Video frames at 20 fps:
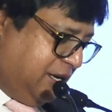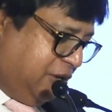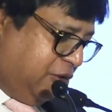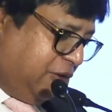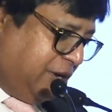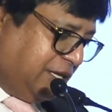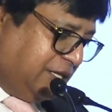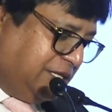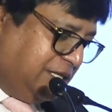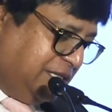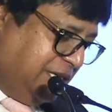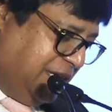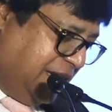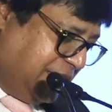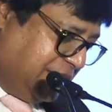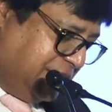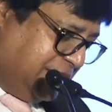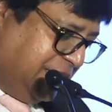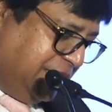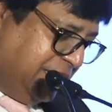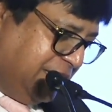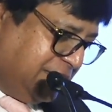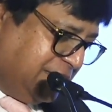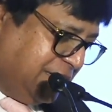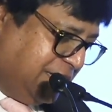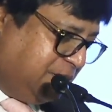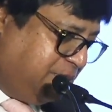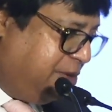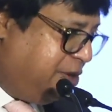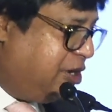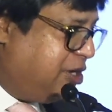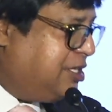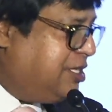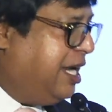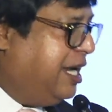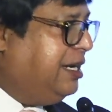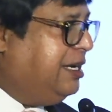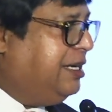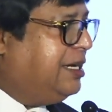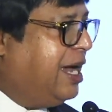You can see our seriousness because
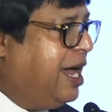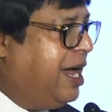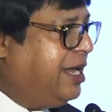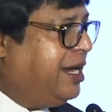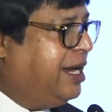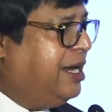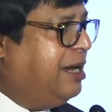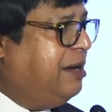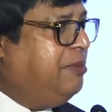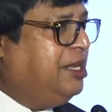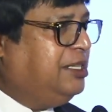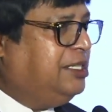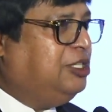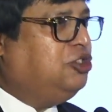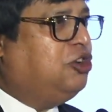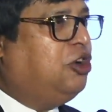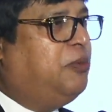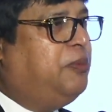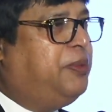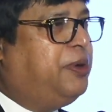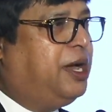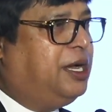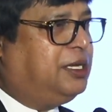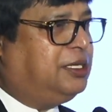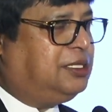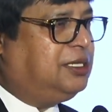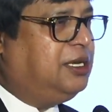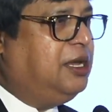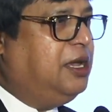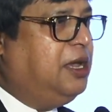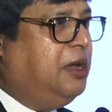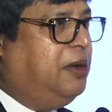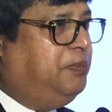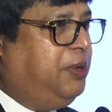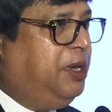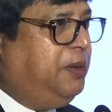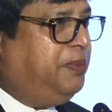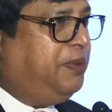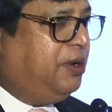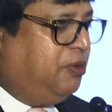the entire NMDC top brass,
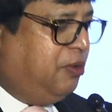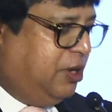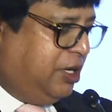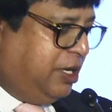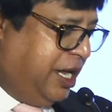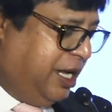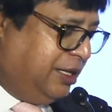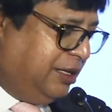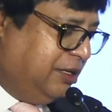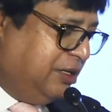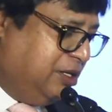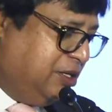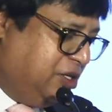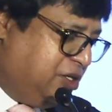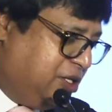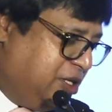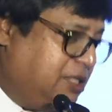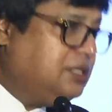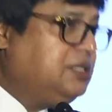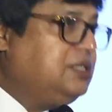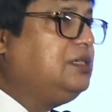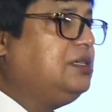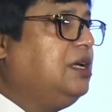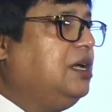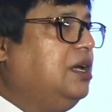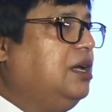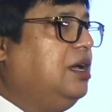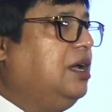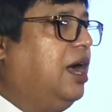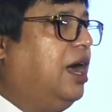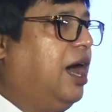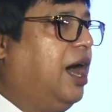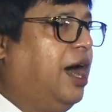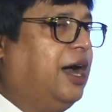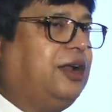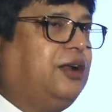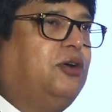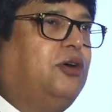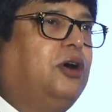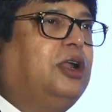people who will take the decisions,
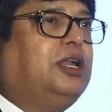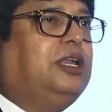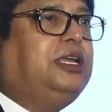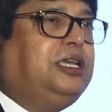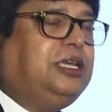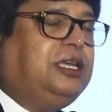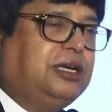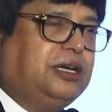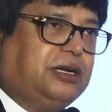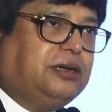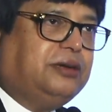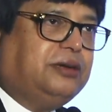are all here.